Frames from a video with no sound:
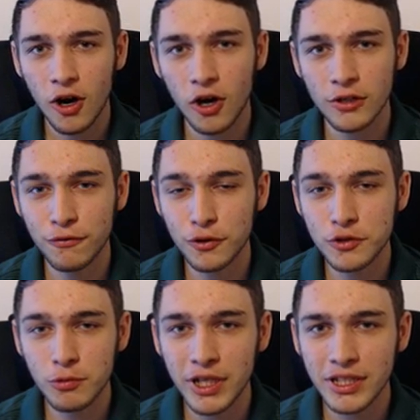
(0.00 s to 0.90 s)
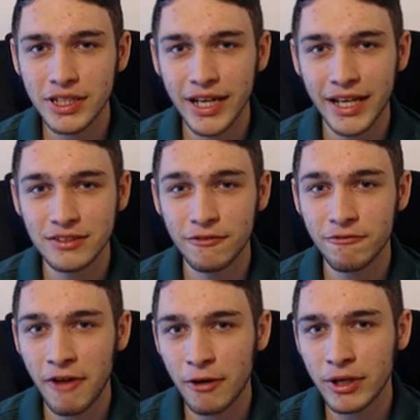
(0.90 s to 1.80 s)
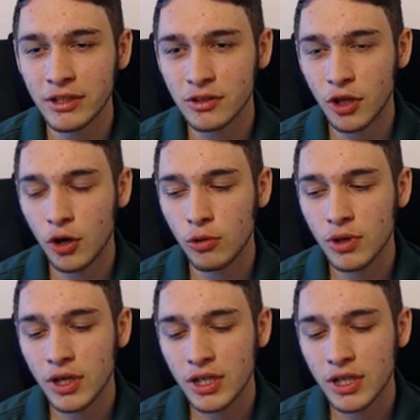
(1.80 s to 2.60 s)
On the first week, it has a very low